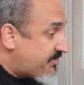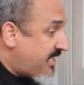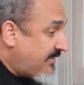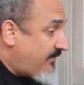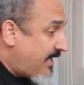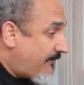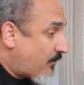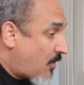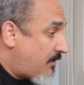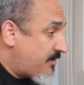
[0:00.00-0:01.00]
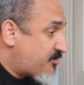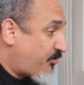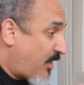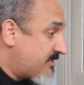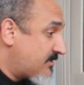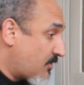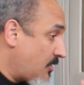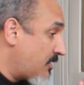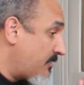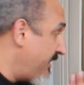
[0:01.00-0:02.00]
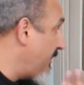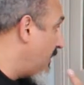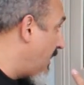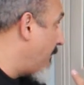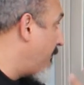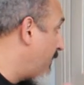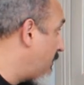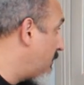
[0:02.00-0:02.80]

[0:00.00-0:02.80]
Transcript: even after all this, prices are going to be up.